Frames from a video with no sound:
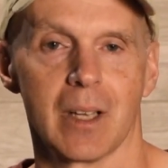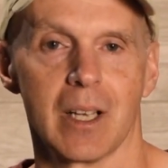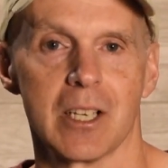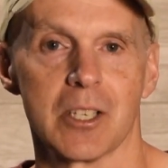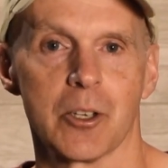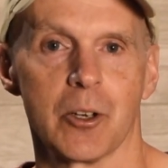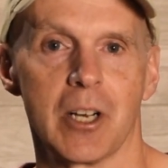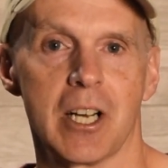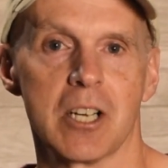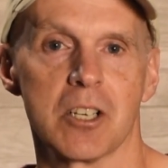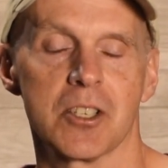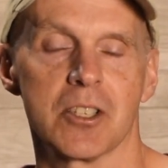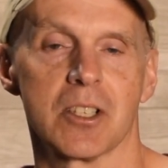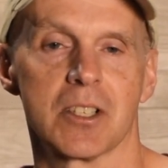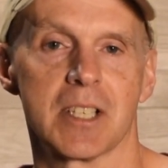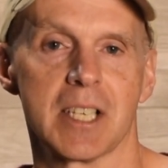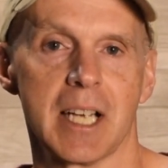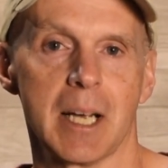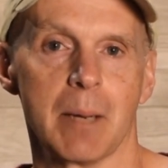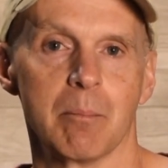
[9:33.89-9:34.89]
So here's the
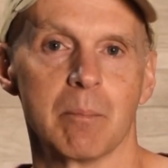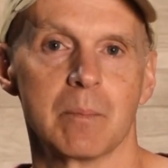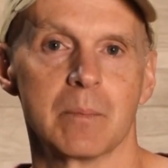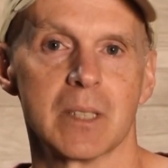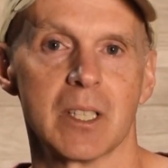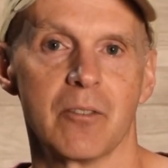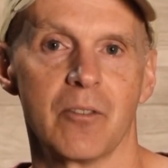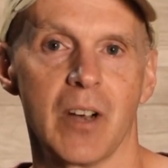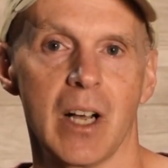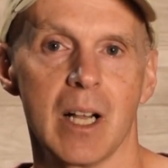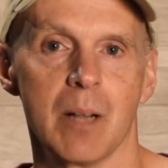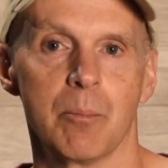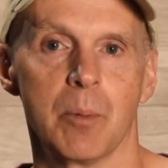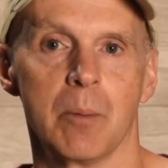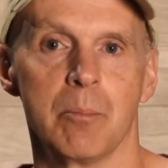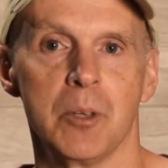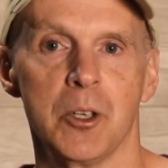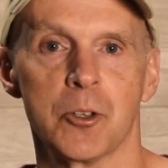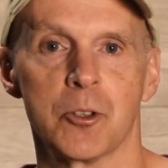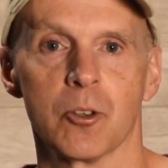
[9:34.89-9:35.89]
tip: develop a
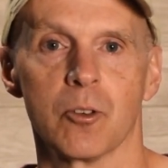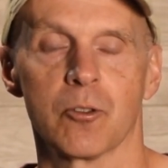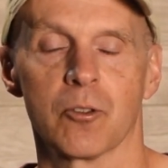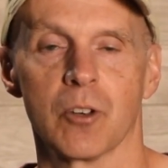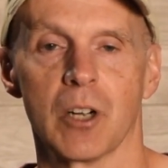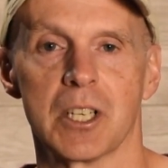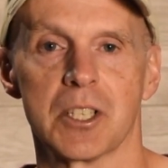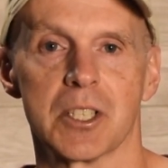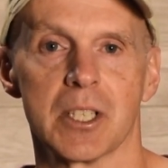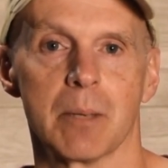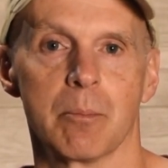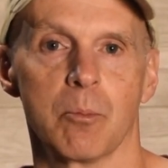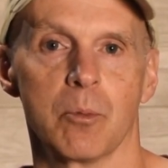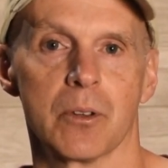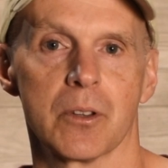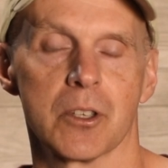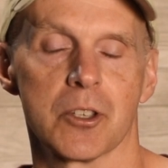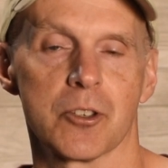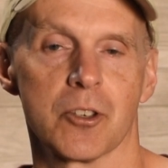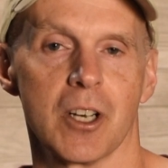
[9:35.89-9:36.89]
mutual friendship
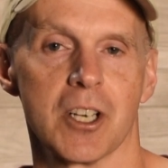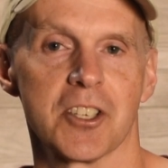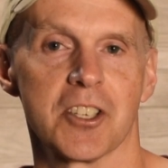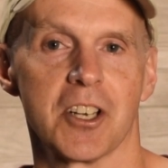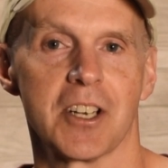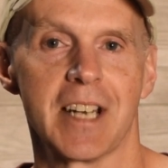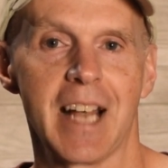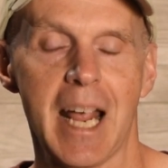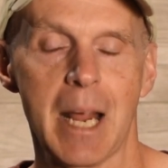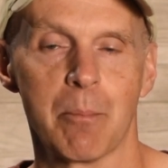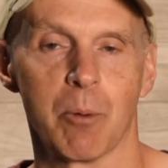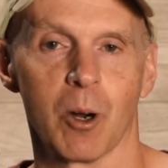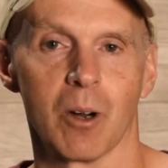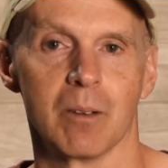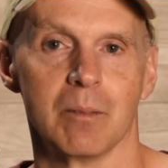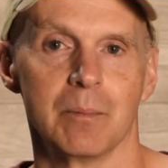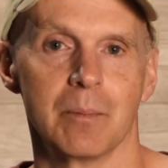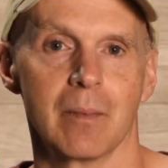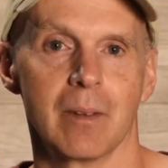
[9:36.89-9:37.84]
with a trusted neighbor.